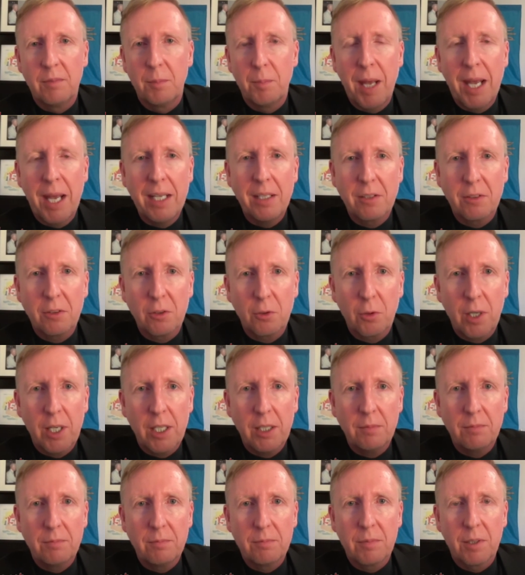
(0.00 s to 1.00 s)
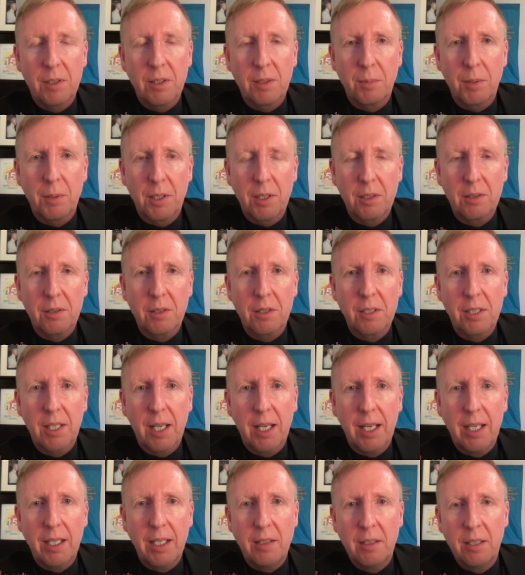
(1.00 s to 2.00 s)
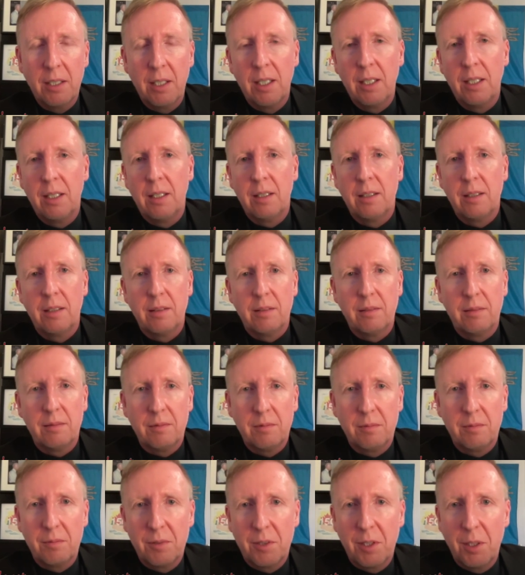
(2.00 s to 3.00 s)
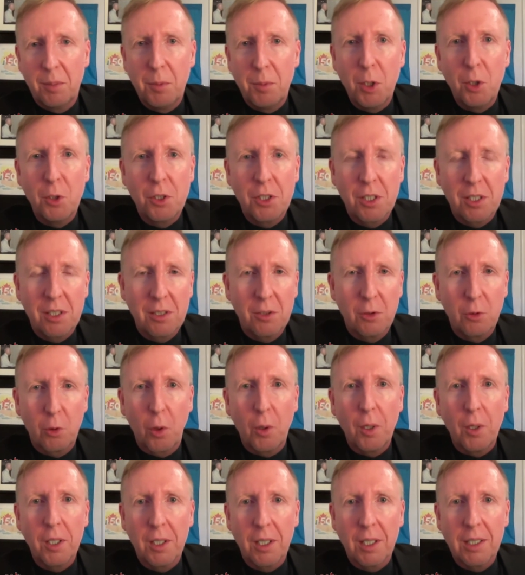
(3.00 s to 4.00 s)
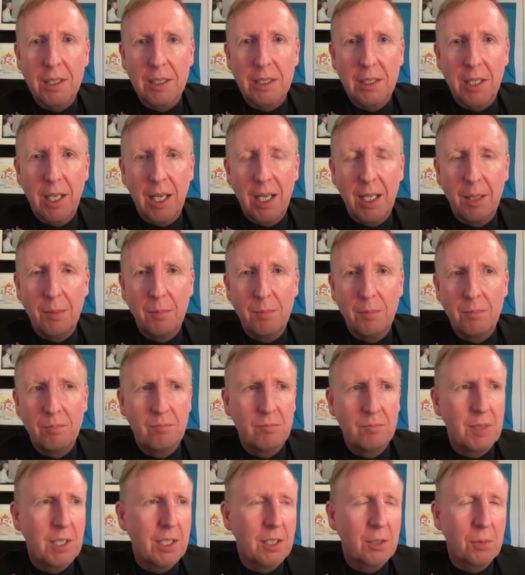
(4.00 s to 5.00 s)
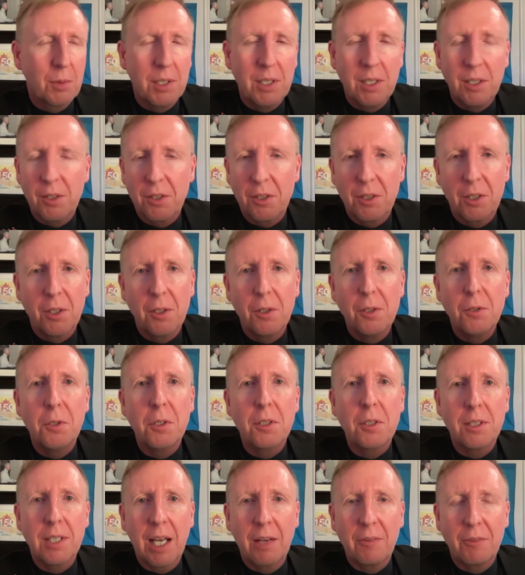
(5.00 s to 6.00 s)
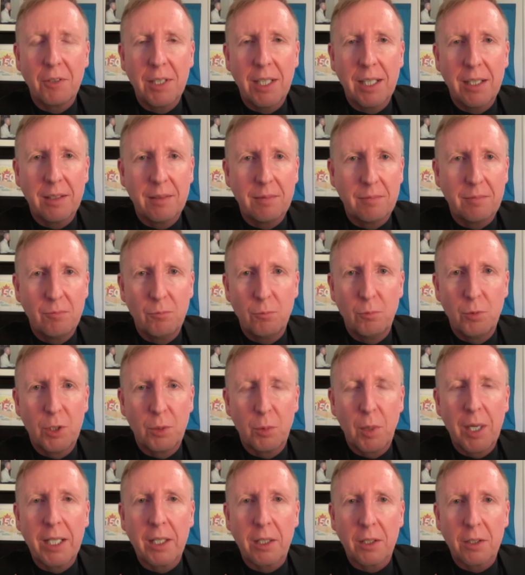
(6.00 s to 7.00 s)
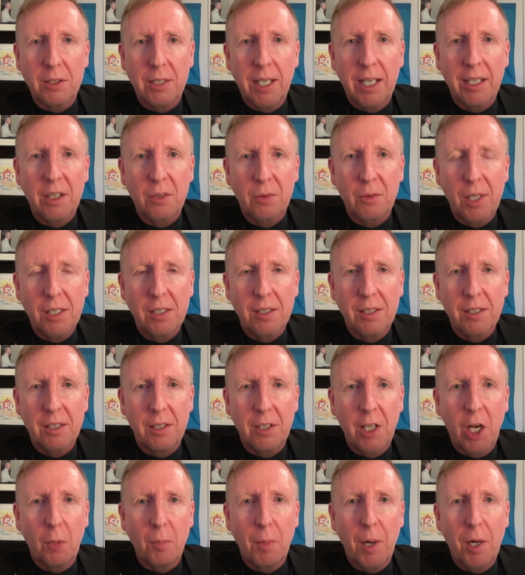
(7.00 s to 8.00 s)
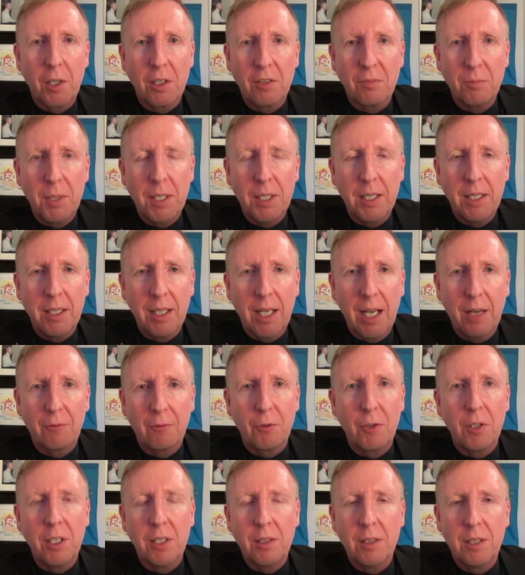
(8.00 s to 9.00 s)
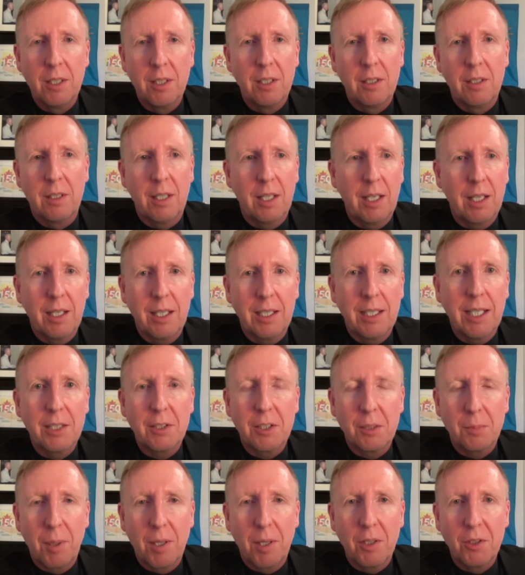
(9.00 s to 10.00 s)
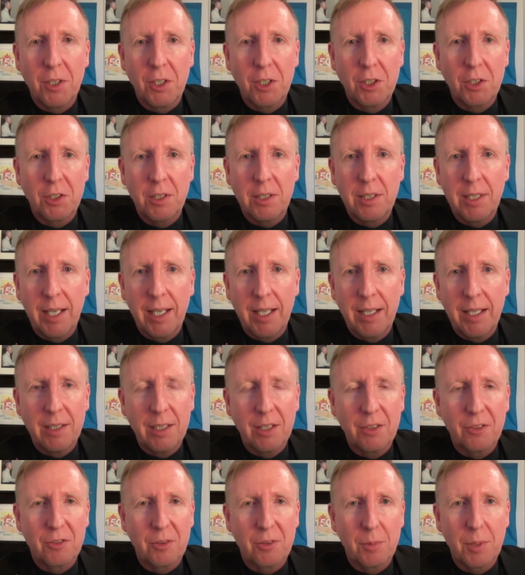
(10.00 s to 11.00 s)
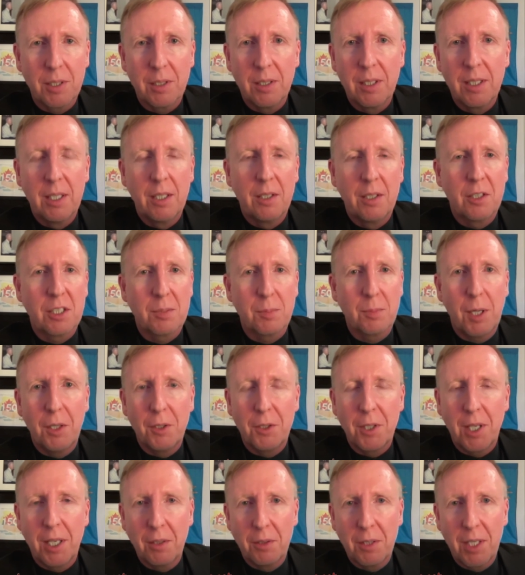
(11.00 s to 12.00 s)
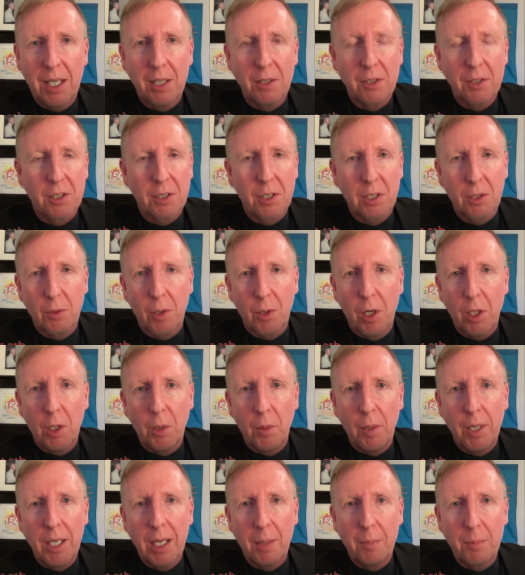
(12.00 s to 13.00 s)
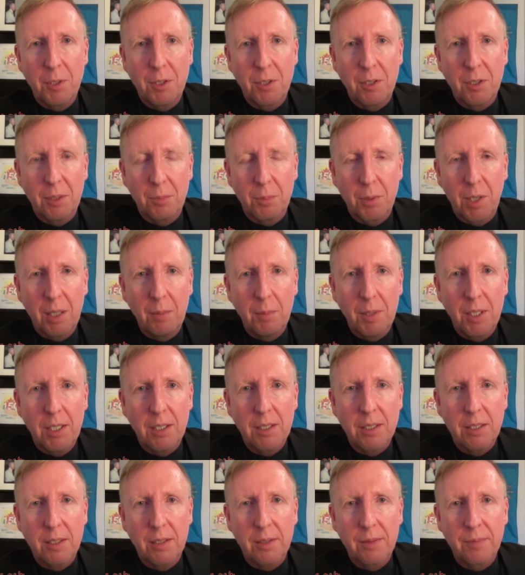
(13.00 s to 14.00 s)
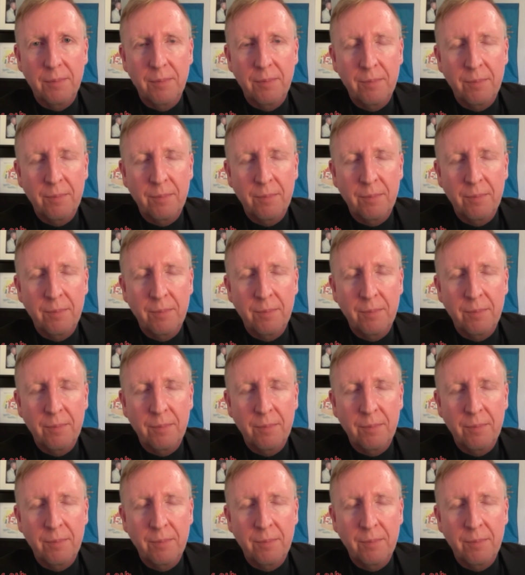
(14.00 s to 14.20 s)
Pay isn't great on the political side. The abuse is growing all the time. 20 years ago, you didn't have to get the regular death threats that are now part of being every uh, elected politician in Canada, from a small town councillor all the way up to the prime minister.